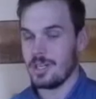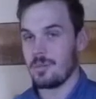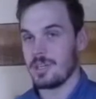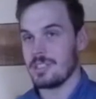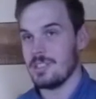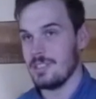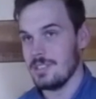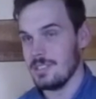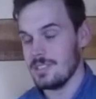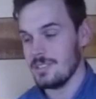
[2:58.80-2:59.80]
not by
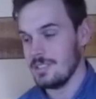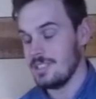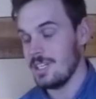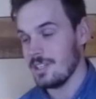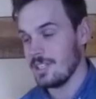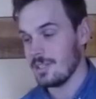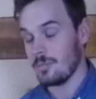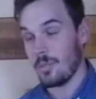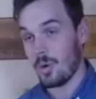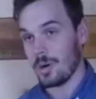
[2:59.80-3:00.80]
getting
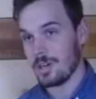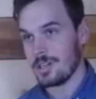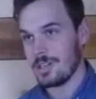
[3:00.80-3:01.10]
more,